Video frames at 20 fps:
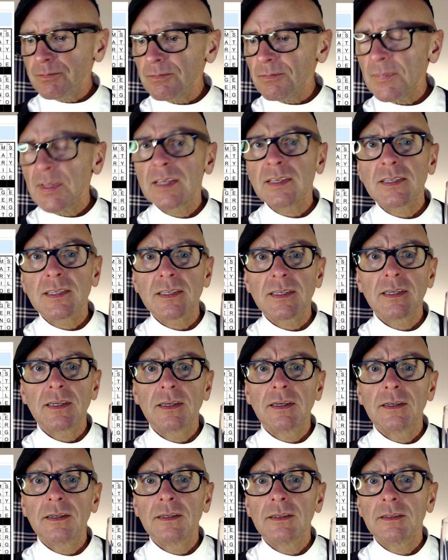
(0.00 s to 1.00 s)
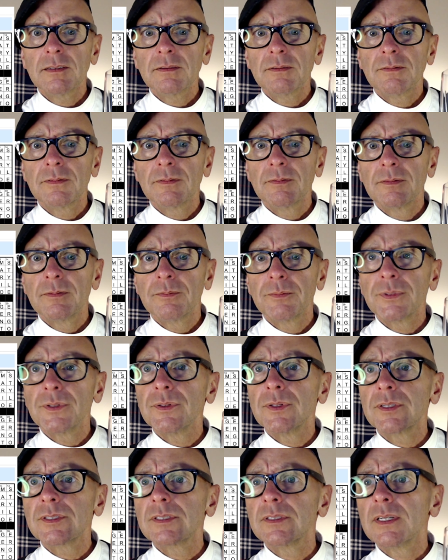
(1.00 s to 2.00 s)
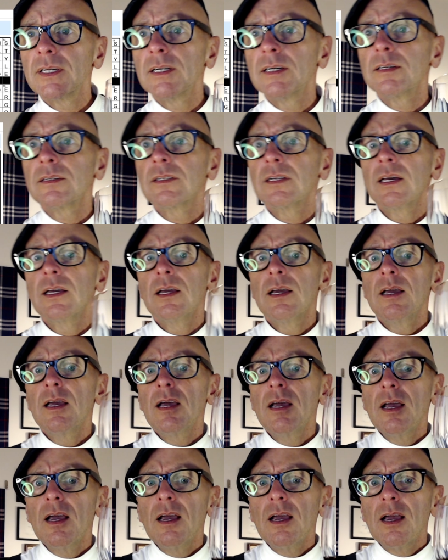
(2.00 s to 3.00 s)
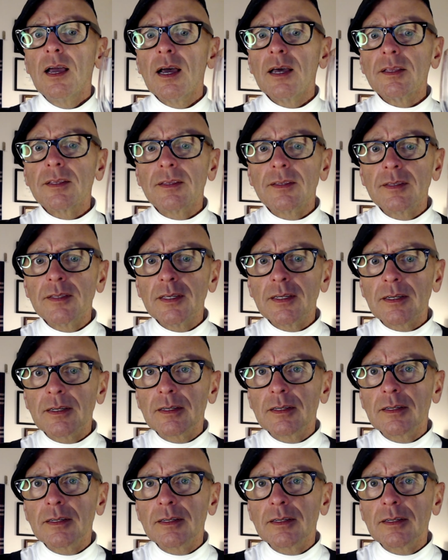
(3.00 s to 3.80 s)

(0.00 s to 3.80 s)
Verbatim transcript: let's see here, pull this down. I think